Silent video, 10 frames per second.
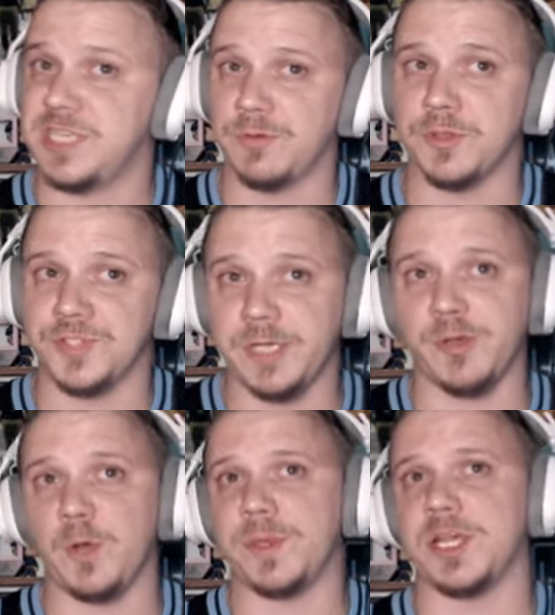
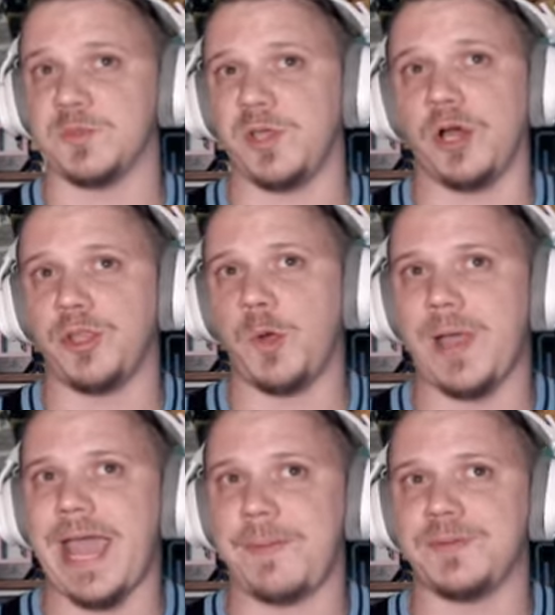0-0 because we all know
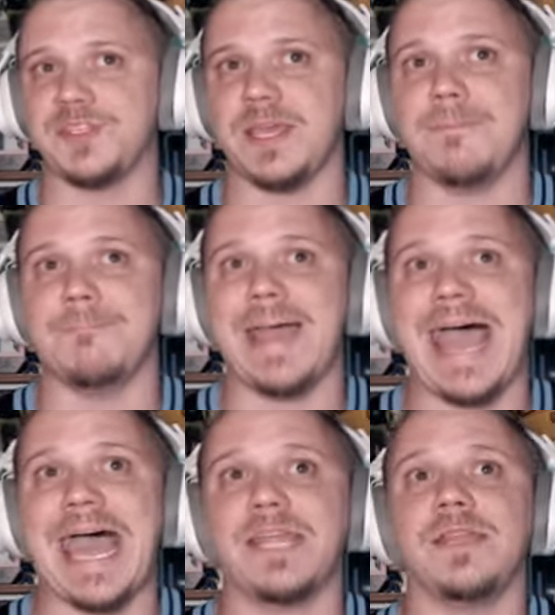what happens in
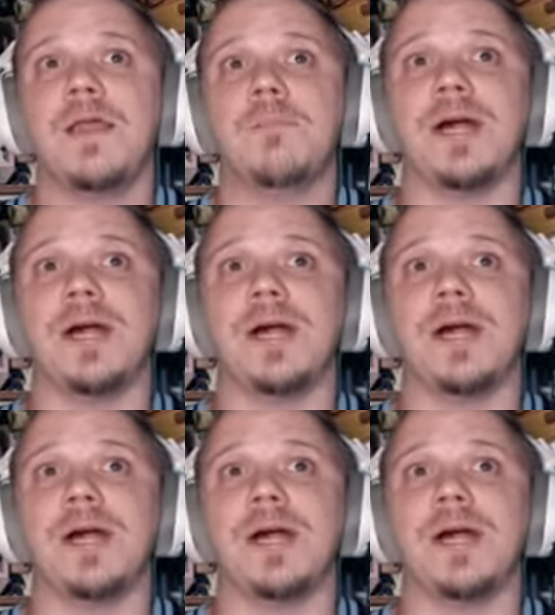Madden.